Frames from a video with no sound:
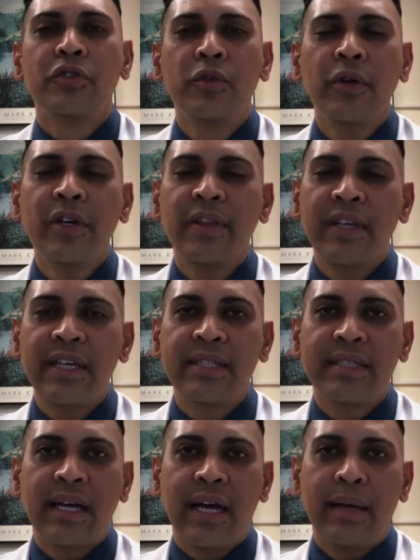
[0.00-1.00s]
During
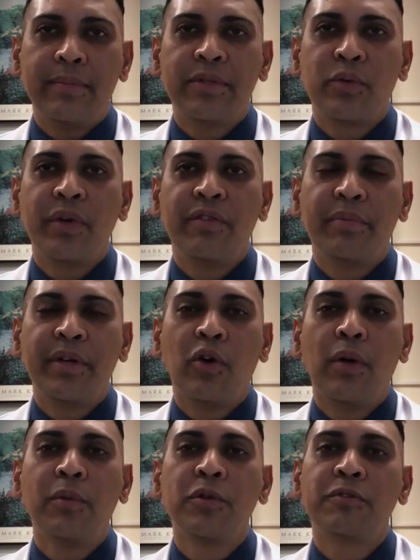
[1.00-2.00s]
these times, we've been
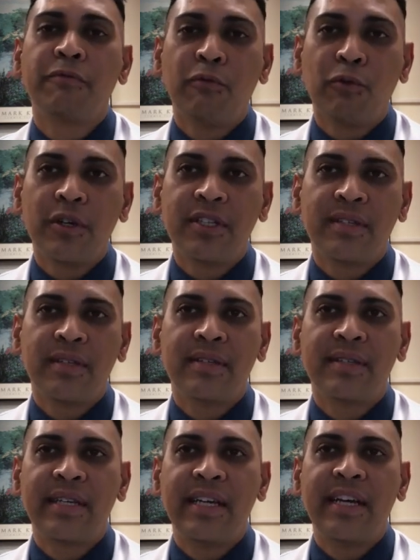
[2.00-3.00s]
almost forced to
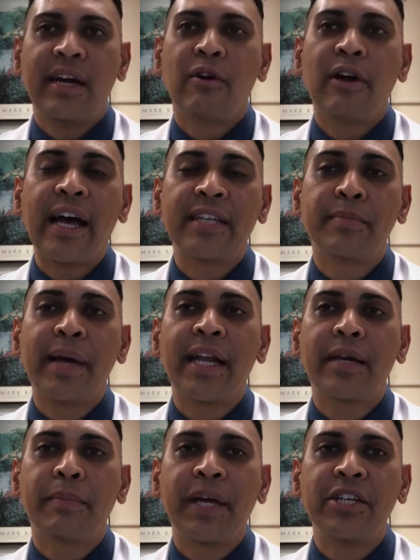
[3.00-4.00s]
see our
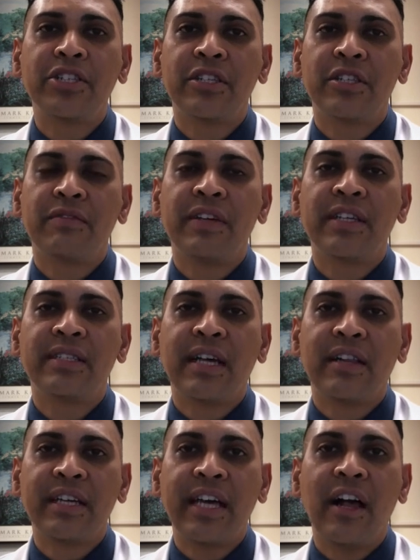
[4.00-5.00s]
asthmatic patients via
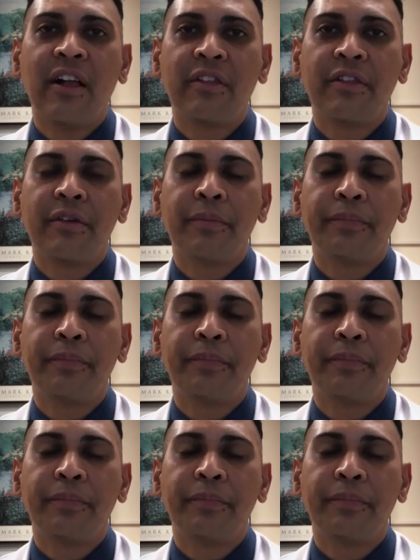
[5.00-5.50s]
telehealth.